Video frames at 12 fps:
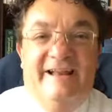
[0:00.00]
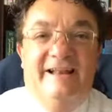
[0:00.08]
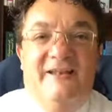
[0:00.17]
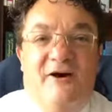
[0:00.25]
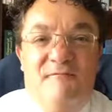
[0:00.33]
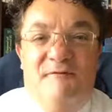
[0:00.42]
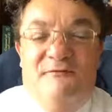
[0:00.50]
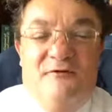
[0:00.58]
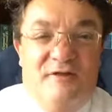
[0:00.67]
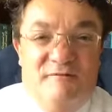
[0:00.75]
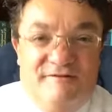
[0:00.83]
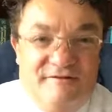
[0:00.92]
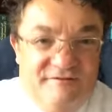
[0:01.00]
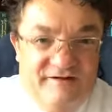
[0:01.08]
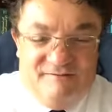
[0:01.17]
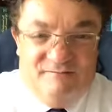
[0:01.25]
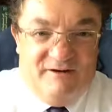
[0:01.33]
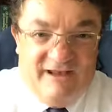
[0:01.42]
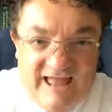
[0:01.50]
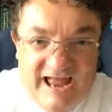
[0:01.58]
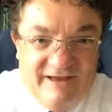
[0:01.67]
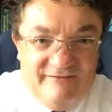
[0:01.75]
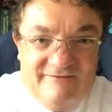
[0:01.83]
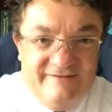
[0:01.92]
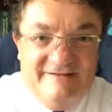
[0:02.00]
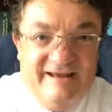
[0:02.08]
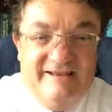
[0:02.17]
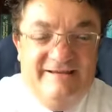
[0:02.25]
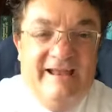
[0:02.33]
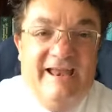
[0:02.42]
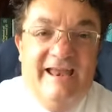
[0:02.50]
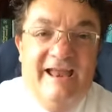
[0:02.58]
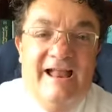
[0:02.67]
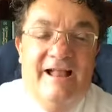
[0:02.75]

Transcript: long before there was a Facebook Live facility.